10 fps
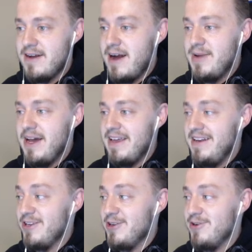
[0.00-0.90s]
I'm not
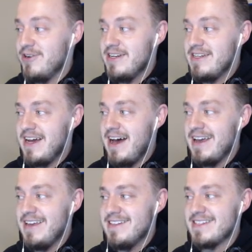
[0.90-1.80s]
hitting you. You're going to
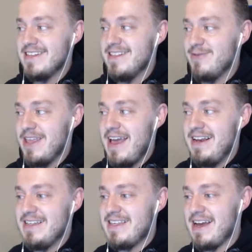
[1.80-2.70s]
die instantly with
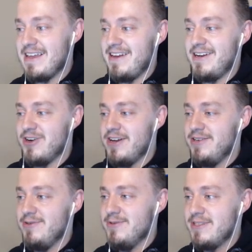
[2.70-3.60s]
any attack that I try to
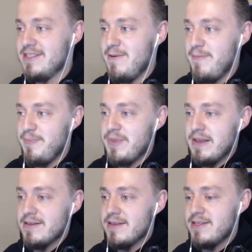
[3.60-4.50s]
use.
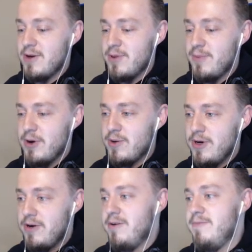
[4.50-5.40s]
So let's go with the
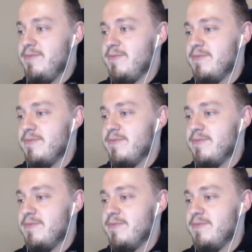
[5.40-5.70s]
Pokeball.